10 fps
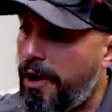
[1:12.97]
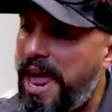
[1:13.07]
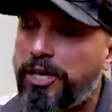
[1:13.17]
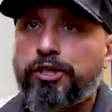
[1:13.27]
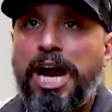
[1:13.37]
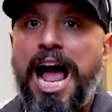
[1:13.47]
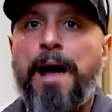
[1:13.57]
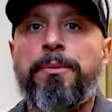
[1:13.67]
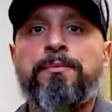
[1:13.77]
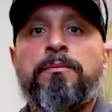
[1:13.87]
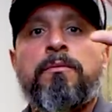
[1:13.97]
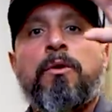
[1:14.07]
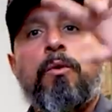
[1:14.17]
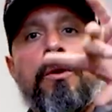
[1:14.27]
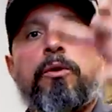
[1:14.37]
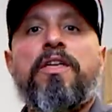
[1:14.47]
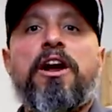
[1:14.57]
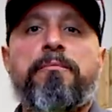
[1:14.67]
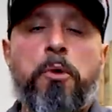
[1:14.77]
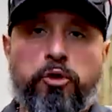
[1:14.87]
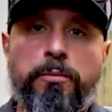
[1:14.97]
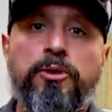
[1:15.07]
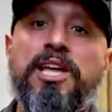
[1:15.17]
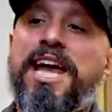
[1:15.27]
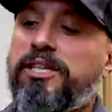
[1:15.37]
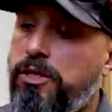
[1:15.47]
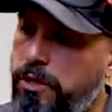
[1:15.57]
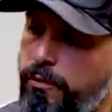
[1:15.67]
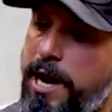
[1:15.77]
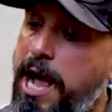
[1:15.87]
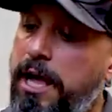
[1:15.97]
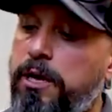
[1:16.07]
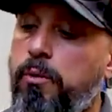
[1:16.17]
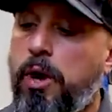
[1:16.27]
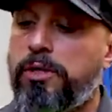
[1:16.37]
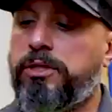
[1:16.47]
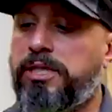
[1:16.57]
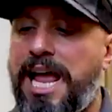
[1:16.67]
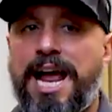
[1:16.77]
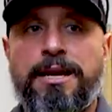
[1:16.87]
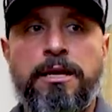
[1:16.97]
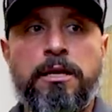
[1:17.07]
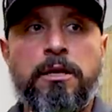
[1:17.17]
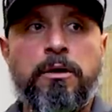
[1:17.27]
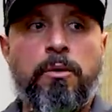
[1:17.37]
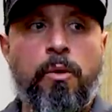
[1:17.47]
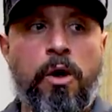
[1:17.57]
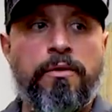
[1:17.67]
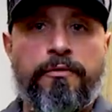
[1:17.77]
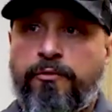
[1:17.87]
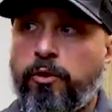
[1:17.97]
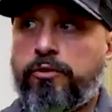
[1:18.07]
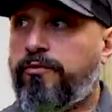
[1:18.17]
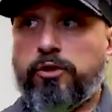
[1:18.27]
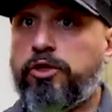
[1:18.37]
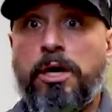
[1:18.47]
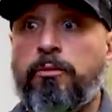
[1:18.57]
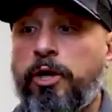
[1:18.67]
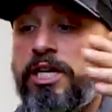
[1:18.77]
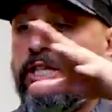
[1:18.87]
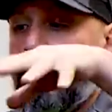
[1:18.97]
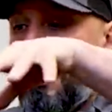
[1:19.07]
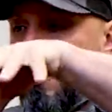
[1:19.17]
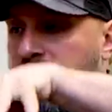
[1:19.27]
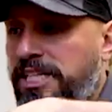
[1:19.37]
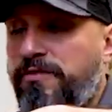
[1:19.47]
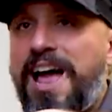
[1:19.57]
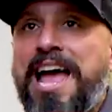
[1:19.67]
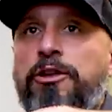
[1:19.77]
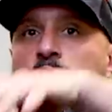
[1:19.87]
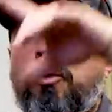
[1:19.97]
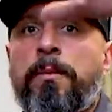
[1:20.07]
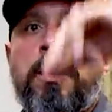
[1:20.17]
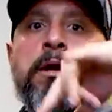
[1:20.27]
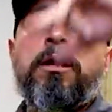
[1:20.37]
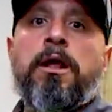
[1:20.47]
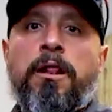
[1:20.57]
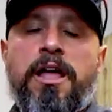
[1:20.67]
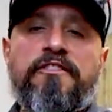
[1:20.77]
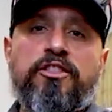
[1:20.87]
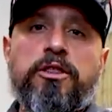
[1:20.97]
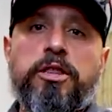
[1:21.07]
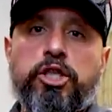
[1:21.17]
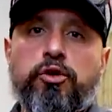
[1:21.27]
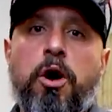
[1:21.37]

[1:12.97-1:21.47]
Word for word: We were at a job. We were there multiple days. The reality was is that one for for some reason this vacuum left the